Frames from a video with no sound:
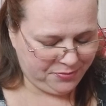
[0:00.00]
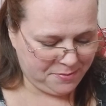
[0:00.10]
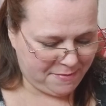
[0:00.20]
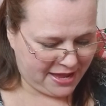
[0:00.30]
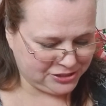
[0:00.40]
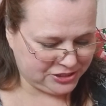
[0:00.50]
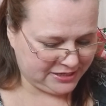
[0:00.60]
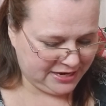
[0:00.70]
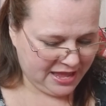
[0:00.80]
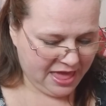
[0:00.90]
that matched
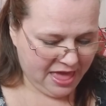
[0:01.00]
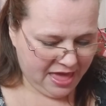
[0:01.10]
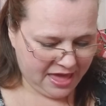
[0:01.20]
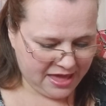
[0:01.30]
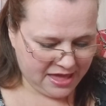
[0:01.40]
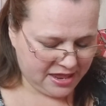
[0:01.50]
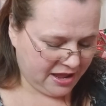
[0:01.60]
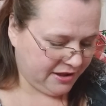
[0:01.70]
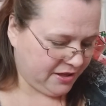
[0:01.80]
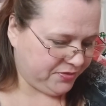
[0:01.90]
it. And
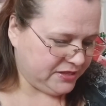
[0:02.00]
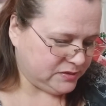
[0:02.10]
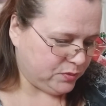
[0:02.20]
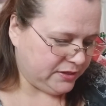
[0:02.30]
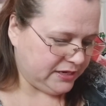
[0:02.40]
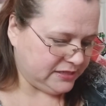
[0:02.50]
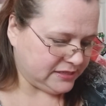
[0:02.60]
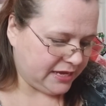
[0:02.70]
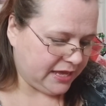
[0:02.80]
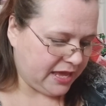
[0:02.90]
I got this one that is
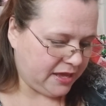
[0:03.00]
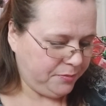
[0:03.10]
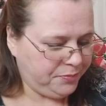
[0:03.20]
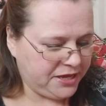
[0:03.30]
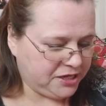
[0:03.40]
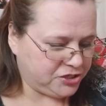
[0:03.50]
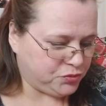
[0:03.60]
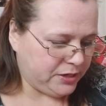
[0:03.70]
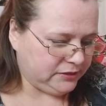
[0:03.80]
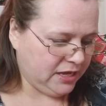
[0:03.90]
like a pinkish
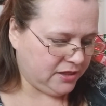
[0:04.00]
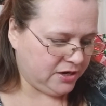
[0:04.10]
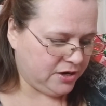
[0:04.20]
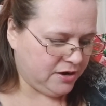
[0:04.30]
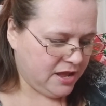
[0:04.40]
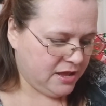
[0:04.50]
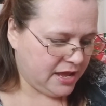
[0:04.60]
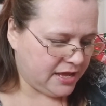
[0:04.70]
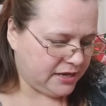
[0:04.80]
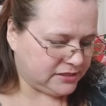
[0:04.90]
red color.
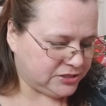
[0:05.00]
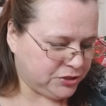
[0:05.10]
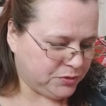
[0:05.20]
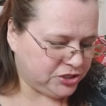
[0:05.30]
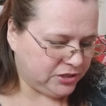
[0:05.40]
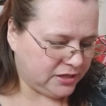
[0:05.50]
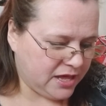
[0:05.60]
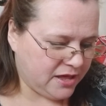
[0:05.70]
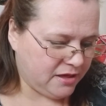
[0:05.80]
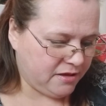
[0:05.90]
And it's Do What You
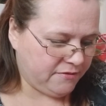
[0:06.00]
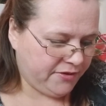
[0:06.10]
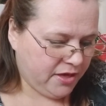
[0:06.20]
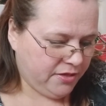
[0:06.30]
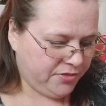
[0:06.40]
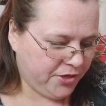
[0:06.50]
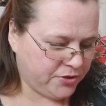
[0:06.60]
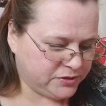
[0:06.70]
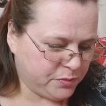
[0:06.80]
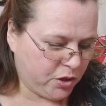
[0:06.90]
Love,
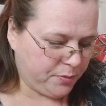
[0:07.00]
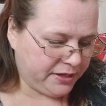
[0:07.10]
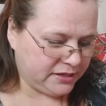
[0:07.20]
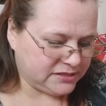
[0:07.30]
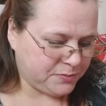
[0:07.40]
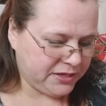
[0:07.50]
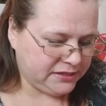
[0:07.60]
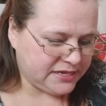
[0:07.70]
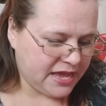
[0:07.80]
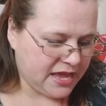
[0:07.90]
Those Moments,
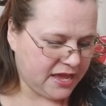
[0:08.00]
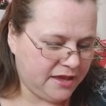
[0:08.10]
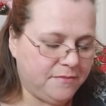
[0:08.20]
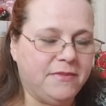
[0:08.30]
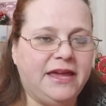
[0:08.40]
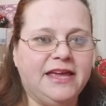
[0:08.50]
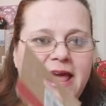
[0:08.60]
Big Day, Make It